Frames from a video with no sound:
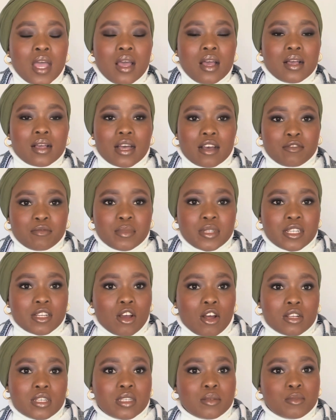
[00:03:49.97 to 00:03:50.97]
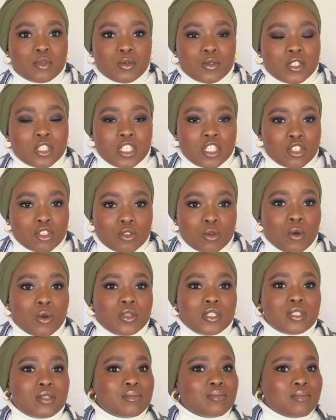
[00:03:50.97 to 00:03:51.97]
government condoms, which is
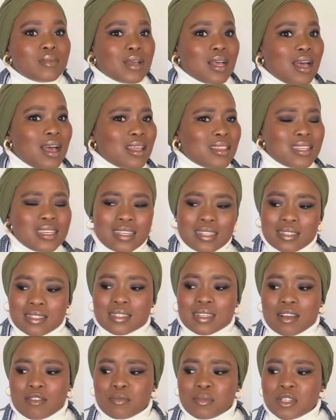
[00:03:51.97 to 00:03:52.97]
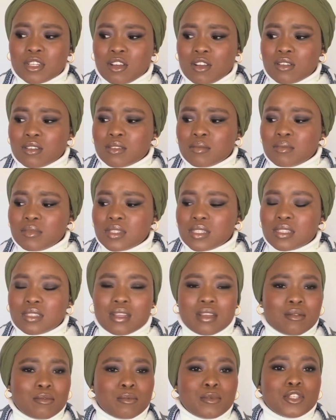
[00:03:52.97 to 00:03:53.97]
choice, I think it's government condoms,
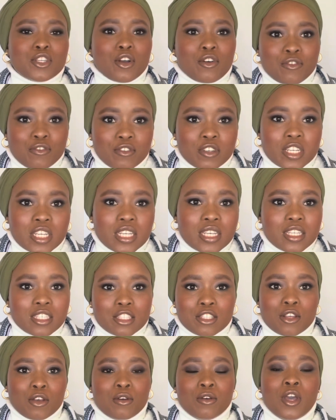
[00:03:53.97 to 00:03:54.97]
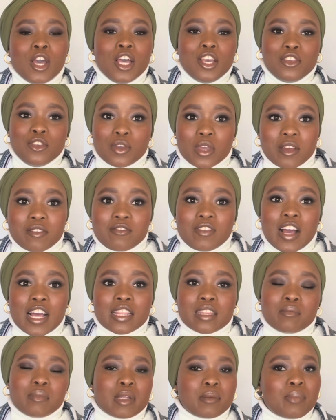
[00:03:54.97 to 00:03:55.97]
which are free. So you can find
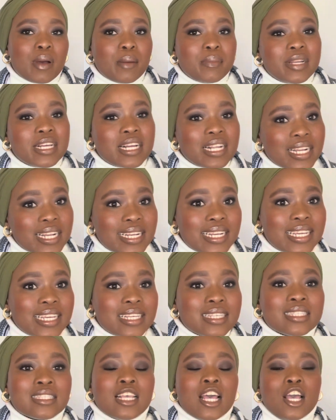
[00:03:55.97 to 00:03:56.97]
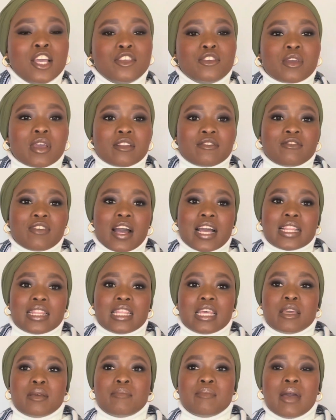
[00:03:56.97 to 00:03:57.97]
them at public clinics, you can find
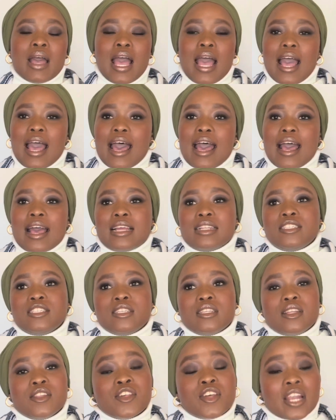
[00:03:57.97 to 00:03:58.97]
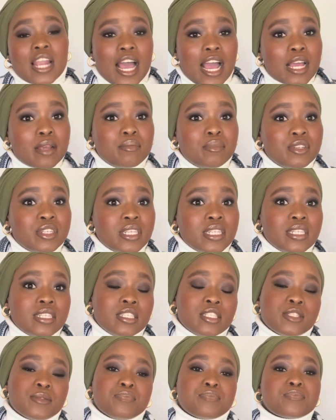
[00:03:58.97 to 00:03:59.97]
them at the
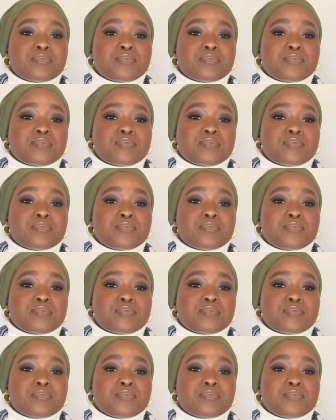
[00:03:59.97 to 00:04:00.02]
libraries,